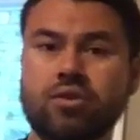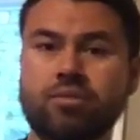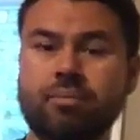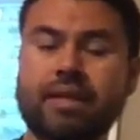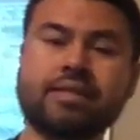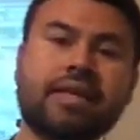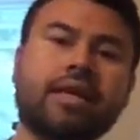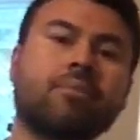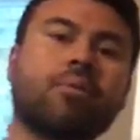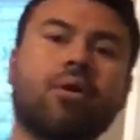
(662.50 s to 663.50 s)
because he had to
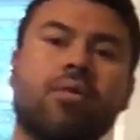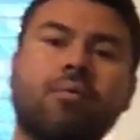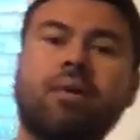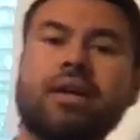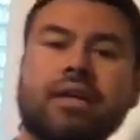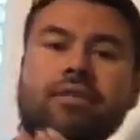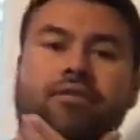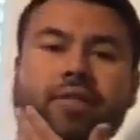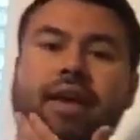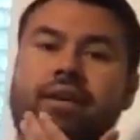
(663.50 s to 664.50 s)
borrow the money for
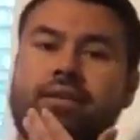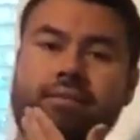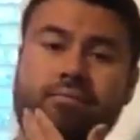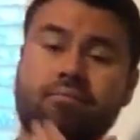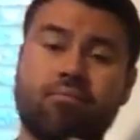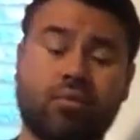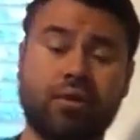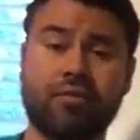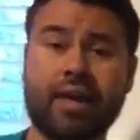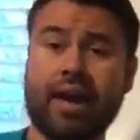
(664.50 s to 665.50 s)
that, whatever
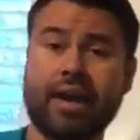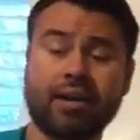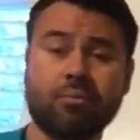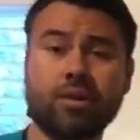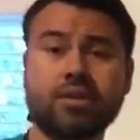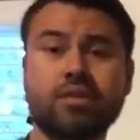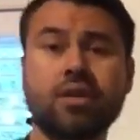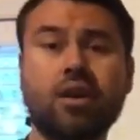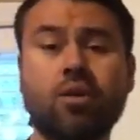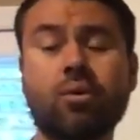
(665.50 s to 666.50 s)
that item was,
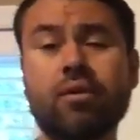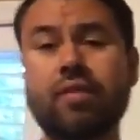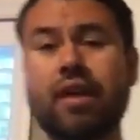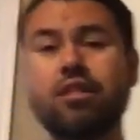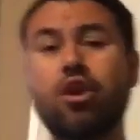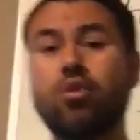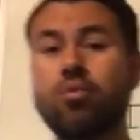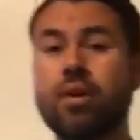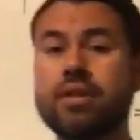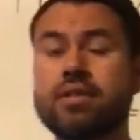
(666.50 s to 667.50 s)
whatever that loan
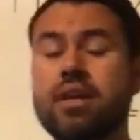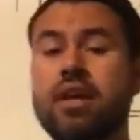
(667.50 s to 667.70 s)
was.